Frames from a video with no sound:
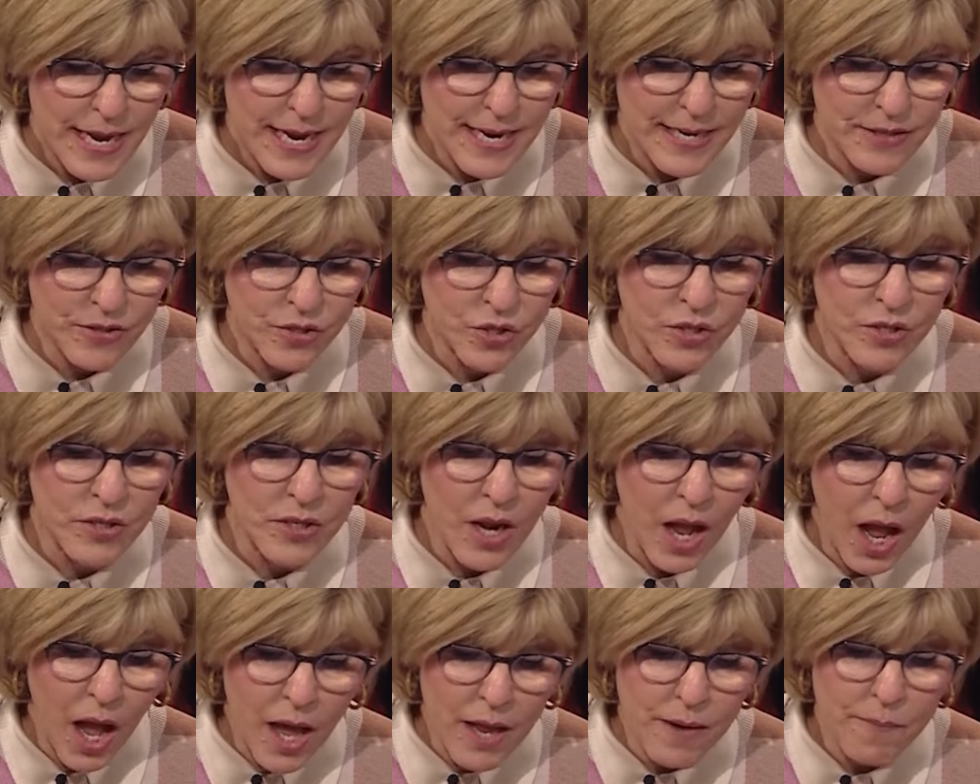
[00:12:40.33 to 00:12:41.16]
is
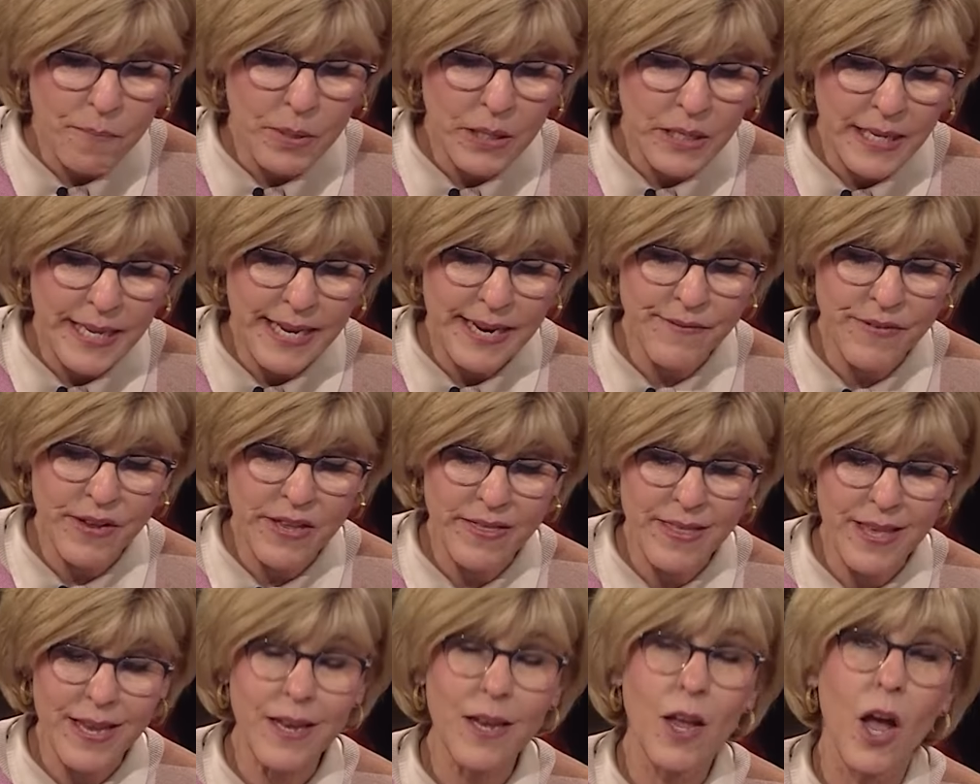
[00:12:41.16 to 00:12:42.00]
not
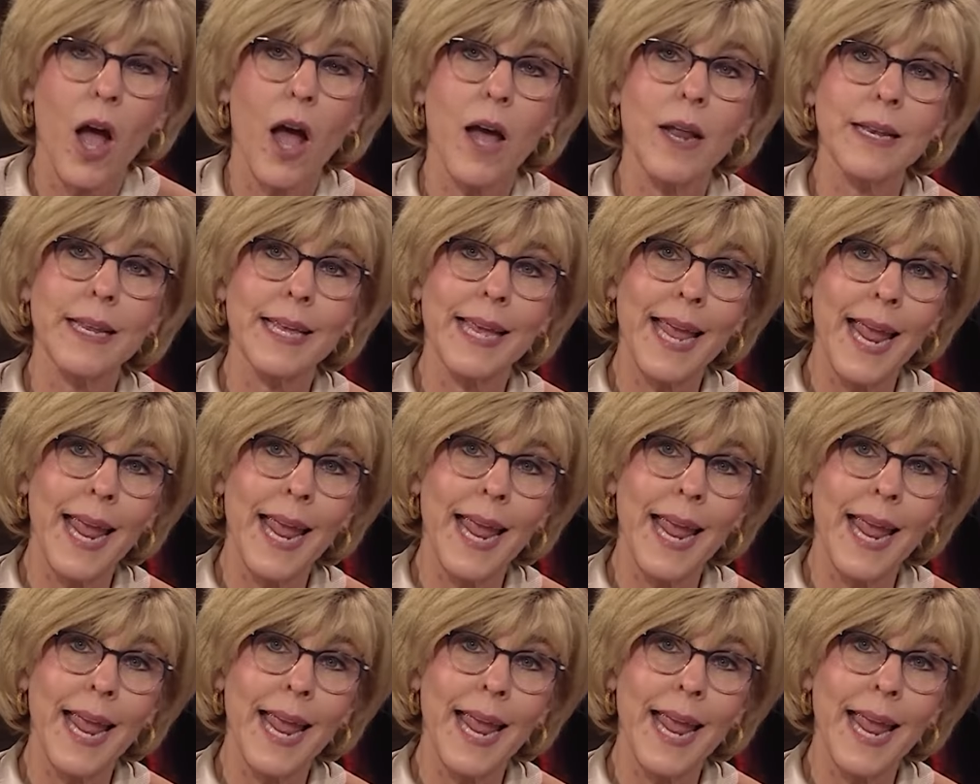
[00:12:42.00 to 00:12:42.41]
believing that God